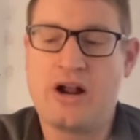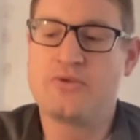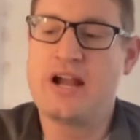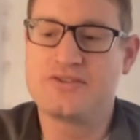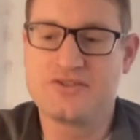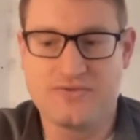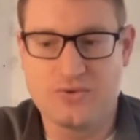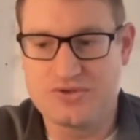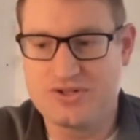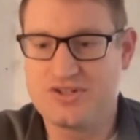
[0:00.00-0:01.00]
reaction
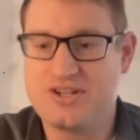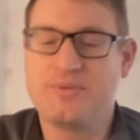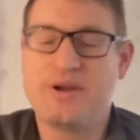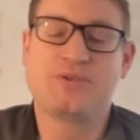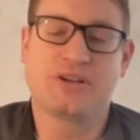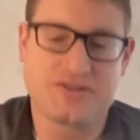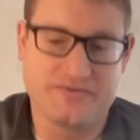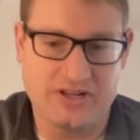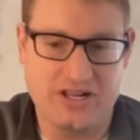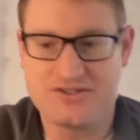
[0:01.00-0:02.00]
forces, hip abduction
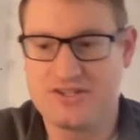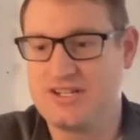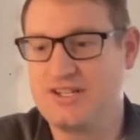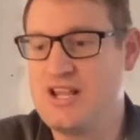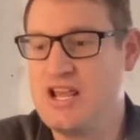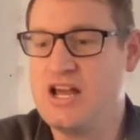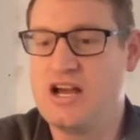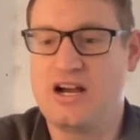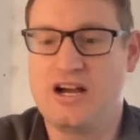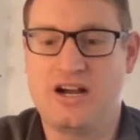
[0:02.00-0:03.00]
velocity,
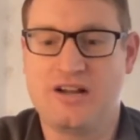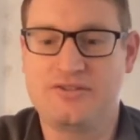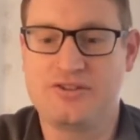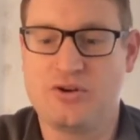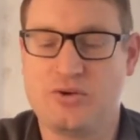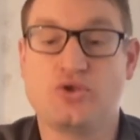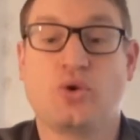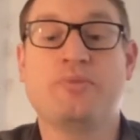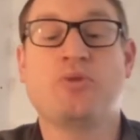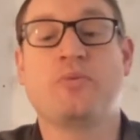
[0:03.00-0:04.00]

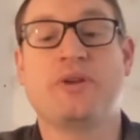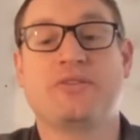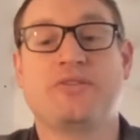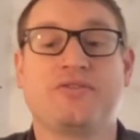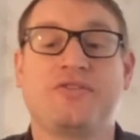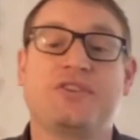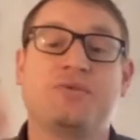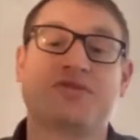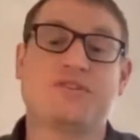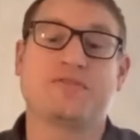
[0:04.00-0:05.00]
joint moments and
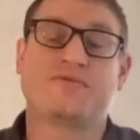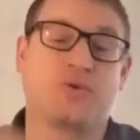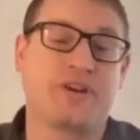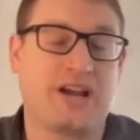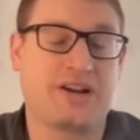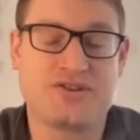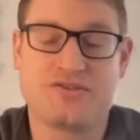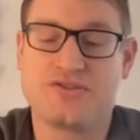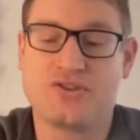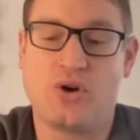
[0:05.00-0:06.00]
sequencing of joint action.
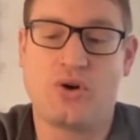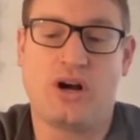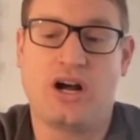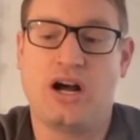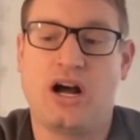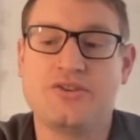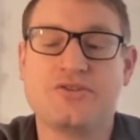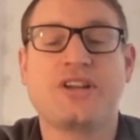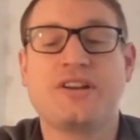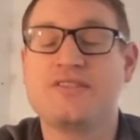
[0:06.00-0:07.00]
So
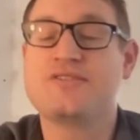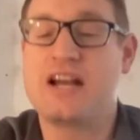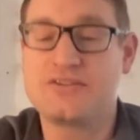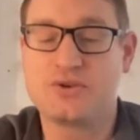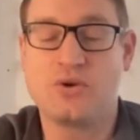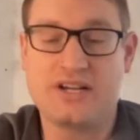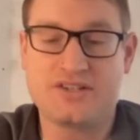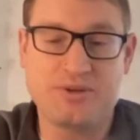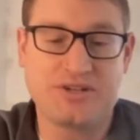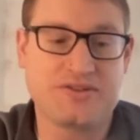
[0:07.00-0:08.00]
understanding the tactical
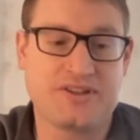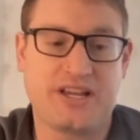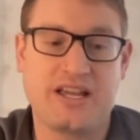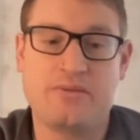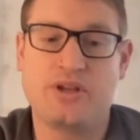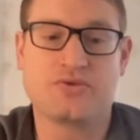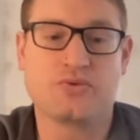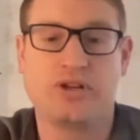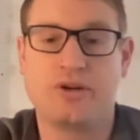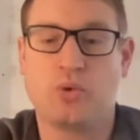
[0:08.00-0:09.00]
aspects of the game is
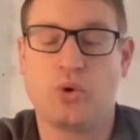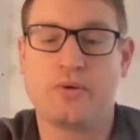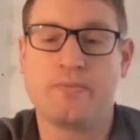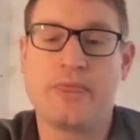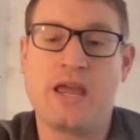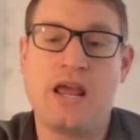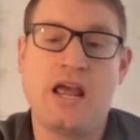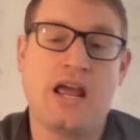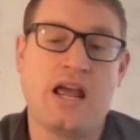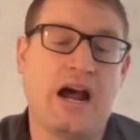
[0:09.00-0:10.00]
really important.
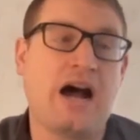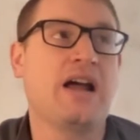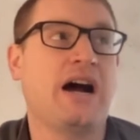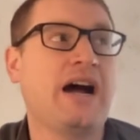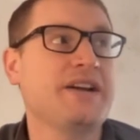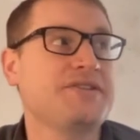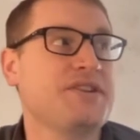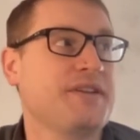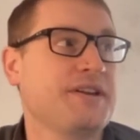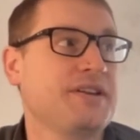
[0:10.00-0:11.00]
And I
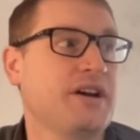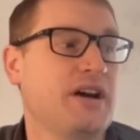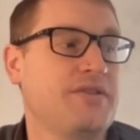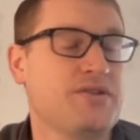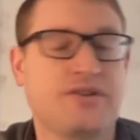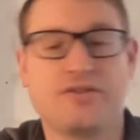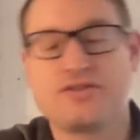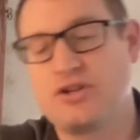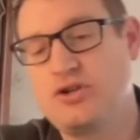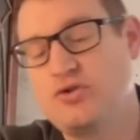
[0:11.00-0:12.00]
actually think there's
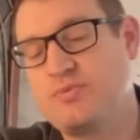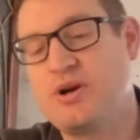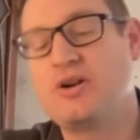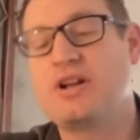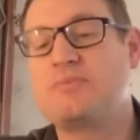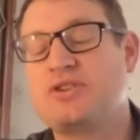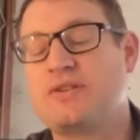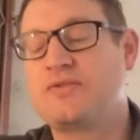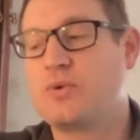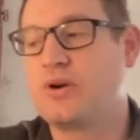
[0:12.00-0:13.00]
a huge paradigm
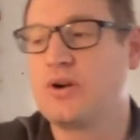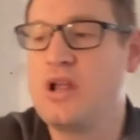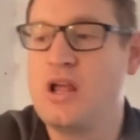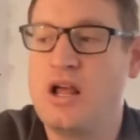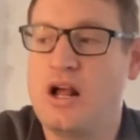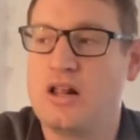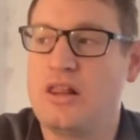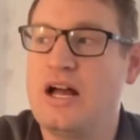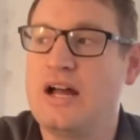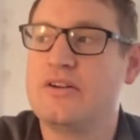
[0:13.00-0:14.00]
shift where a
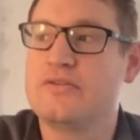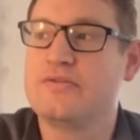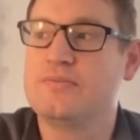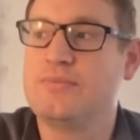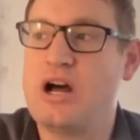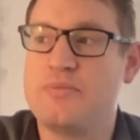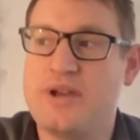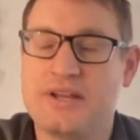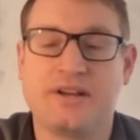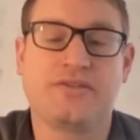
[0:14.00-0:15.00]
lot of
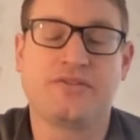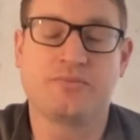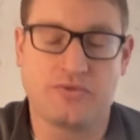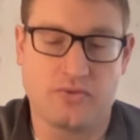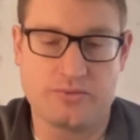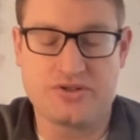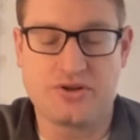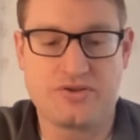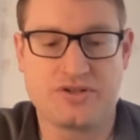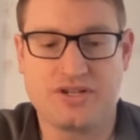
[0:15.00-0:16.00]
biomechanists and performance
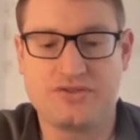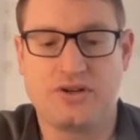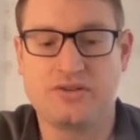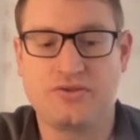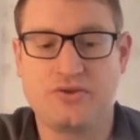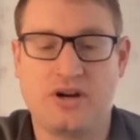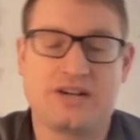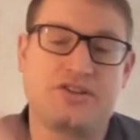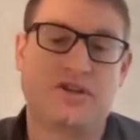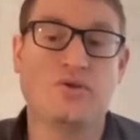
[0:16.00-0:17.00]
coaches I talk to are
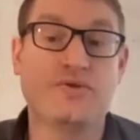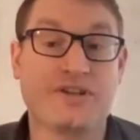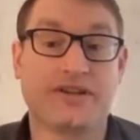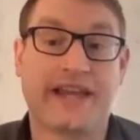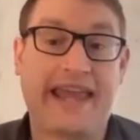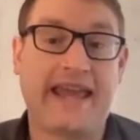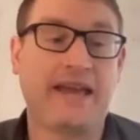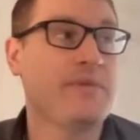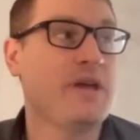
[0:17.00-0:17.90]
actually using the game